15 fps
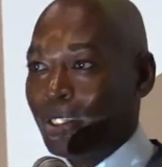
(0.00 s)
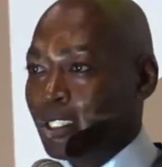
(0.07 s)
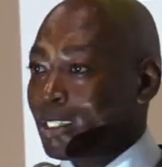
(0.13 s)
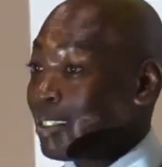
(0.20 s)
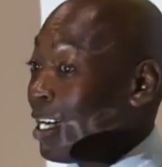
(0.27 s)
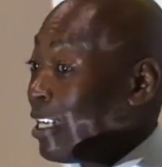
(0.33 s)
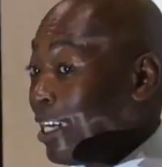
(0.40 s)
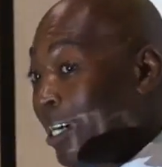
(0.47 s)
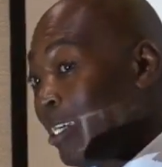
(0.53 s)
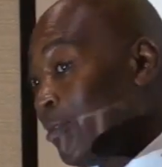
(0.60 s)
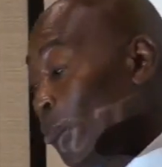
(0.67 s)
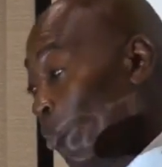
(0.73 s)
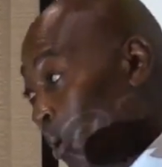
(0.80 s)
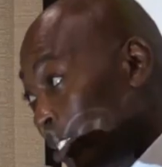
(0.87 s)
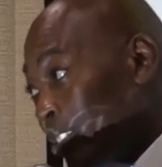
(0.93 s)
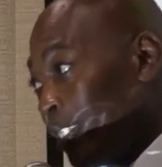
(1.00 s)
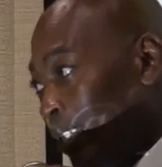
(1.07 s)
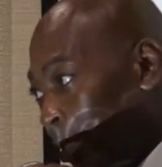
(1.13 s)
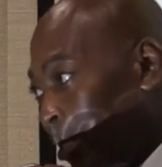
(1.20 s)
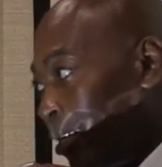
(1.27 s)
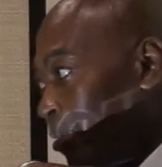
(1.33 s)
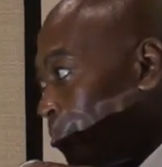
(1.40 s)
this and that. And once
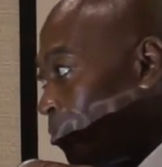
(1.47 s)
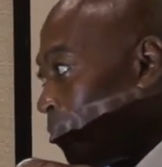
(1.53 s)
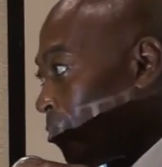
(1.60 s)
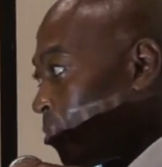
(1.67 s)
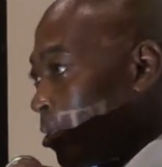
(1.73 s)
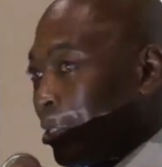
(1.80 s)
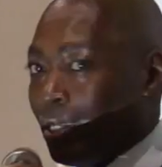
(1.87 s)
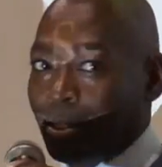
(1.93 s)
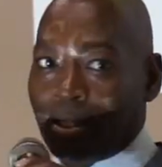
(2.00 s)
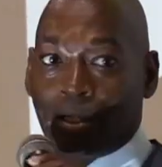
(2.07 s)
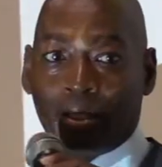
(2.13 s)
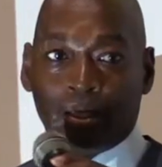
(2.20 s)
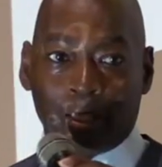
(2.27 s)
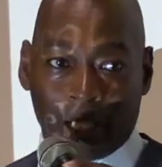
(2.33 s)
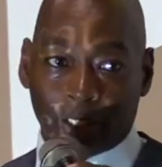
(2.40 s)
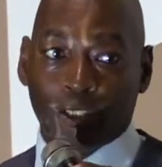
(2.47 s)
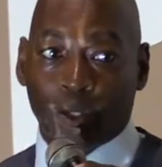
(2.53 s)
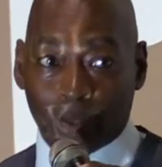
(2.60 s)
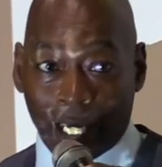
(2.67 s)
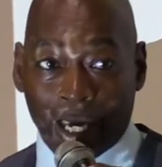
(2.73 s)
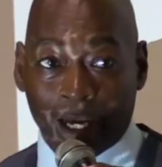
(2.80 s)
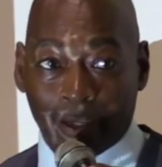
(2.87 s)
again, there's no
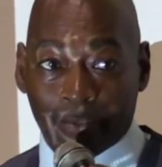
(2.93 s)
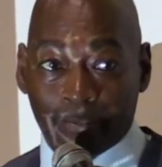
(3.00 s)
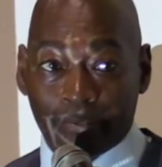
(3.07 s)
dad.